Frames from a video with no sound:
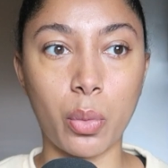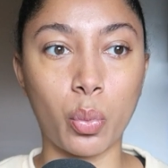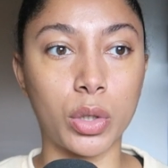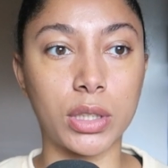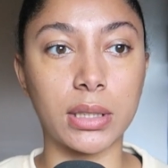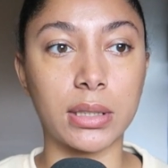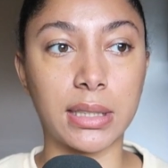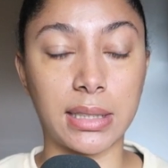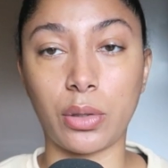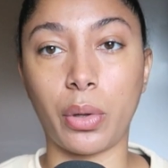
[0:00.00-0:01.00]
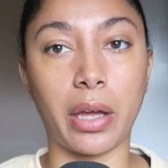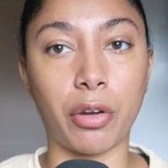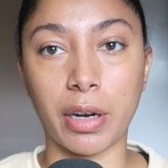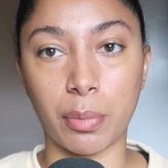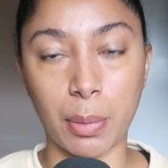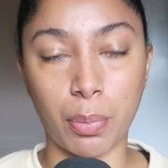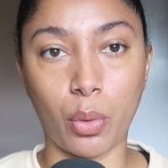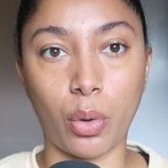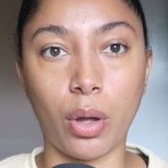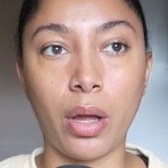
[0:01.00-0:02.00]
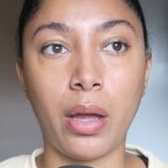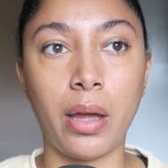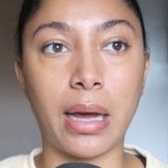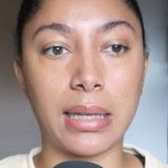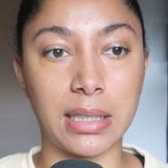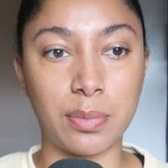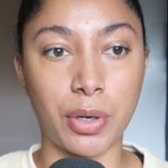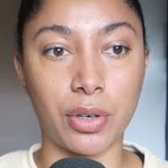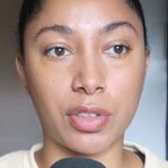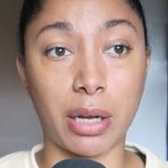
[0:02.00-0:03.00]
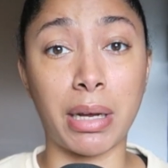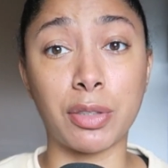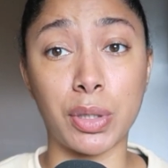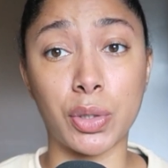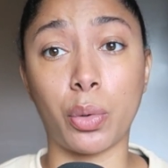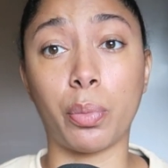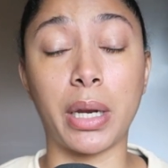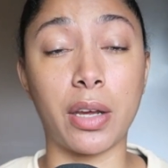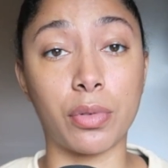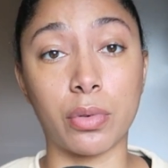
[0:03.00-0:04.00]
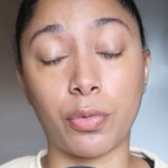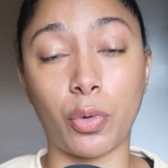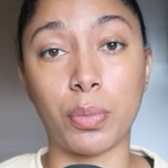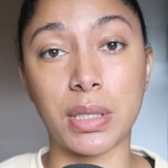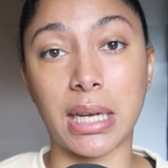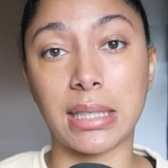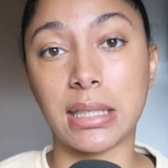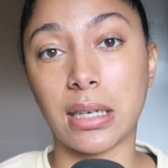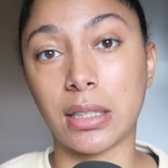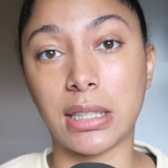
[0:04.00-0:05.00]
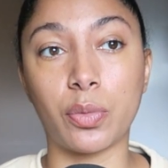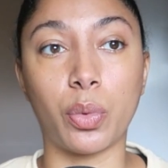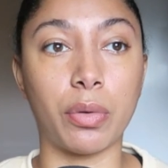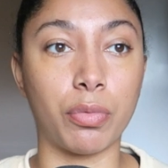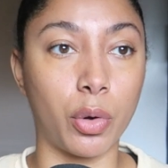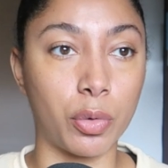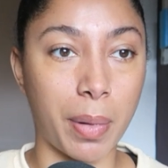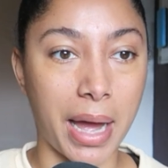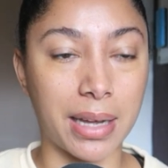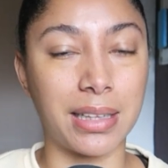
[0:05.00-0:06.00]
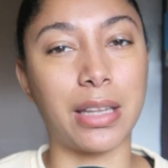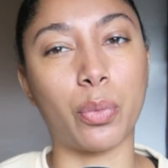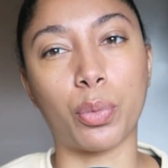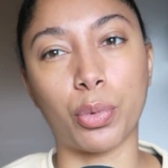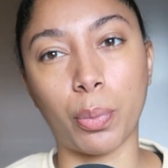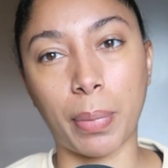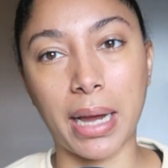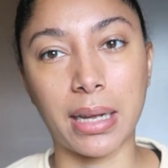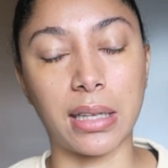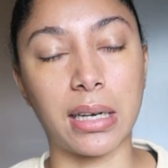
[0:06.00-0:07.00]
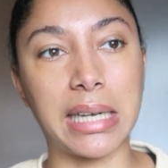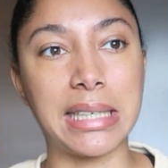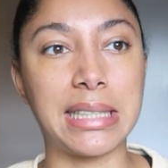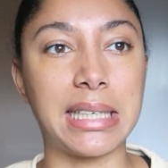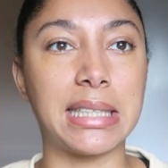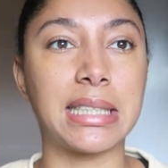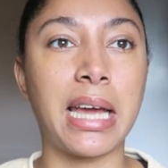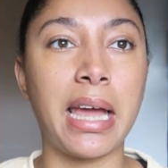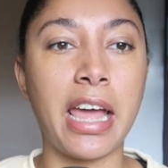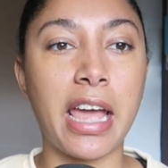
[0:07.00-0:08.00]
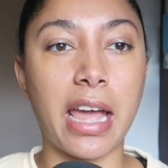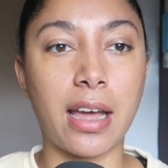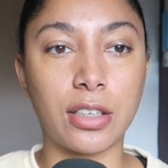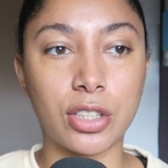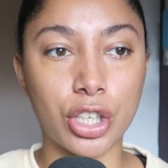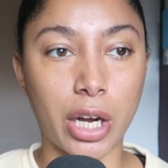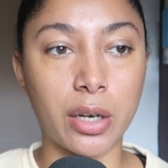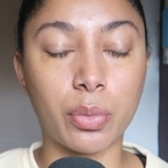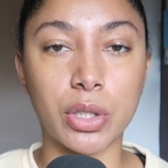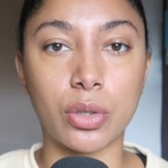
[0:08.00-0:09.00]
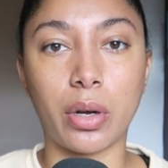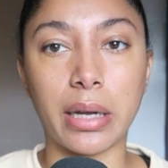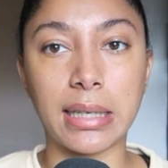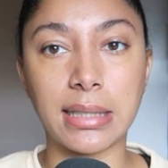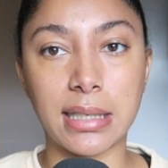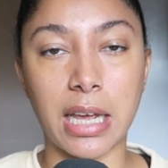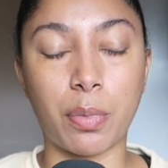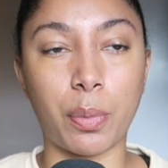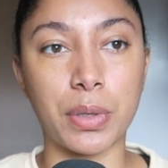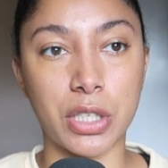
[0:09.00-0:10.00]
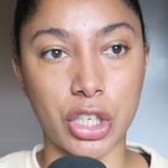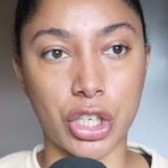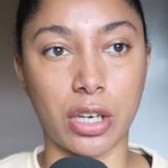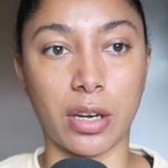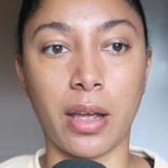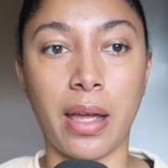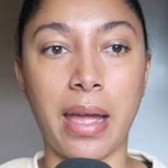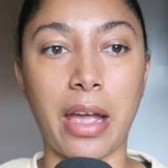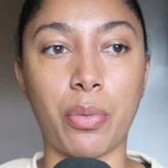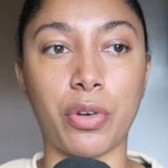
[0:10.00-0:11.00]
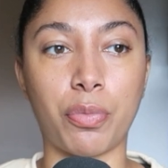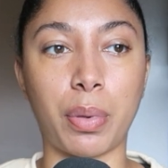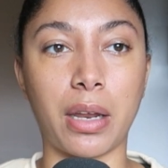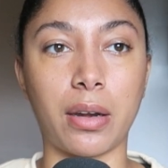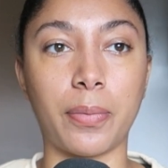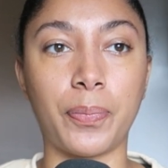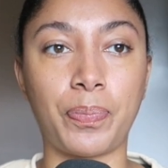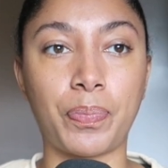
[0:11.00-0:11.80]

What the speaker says: was still incredibly poor at this period of time. As we saw, many of the reforms that had started were rolled back and then they were brought back in the 90s. China was not in a stable position. It would have been